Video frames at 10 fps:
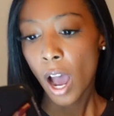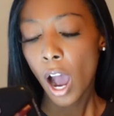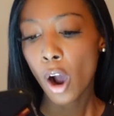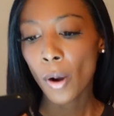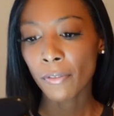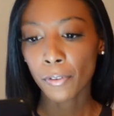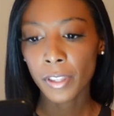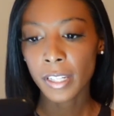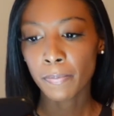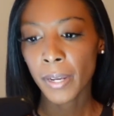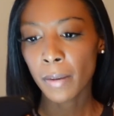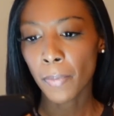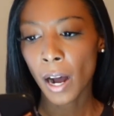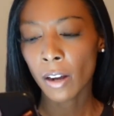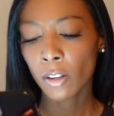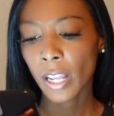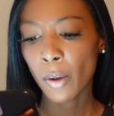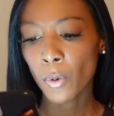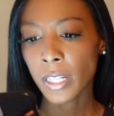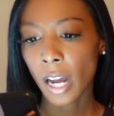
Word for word: Oh, and for this big bottle, it was